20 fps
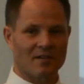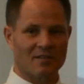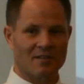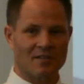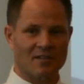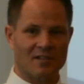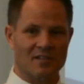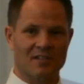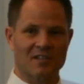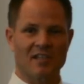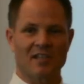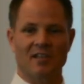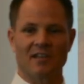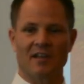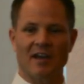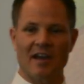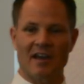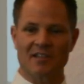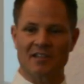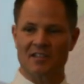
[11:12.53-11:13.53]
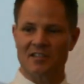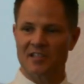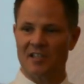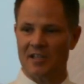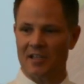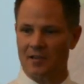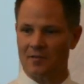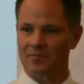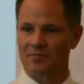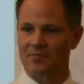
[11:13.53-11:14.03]
succeed as a
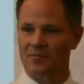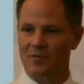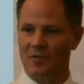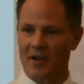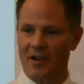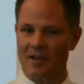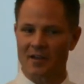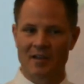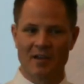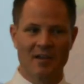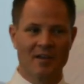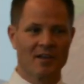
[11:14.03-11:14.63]
team, right?